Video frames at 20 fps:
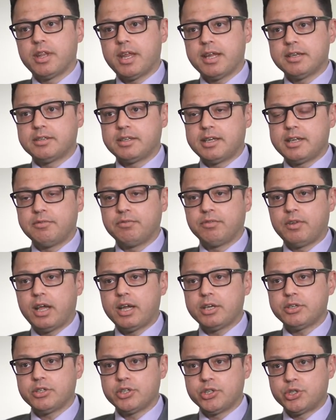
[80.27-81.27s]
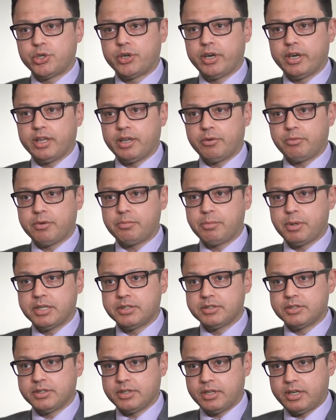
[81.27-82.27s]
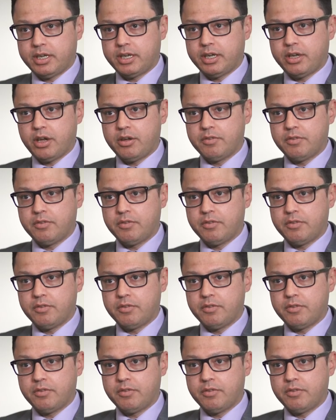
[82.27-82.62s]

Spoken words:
of that deflation trend that we've been seeing